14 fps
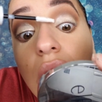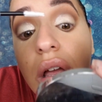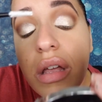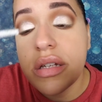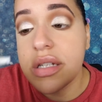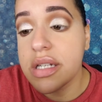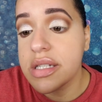
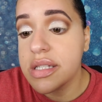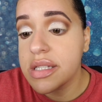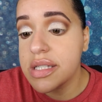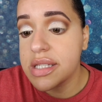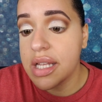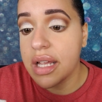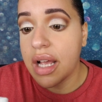It doesn't
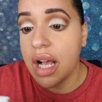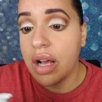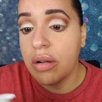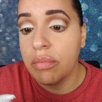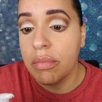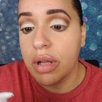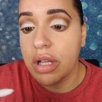say how
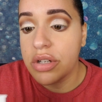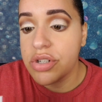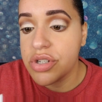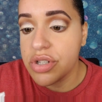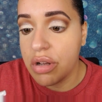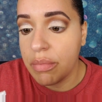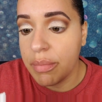much,
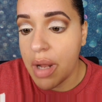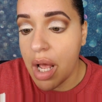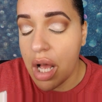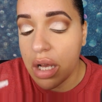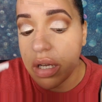so I'm not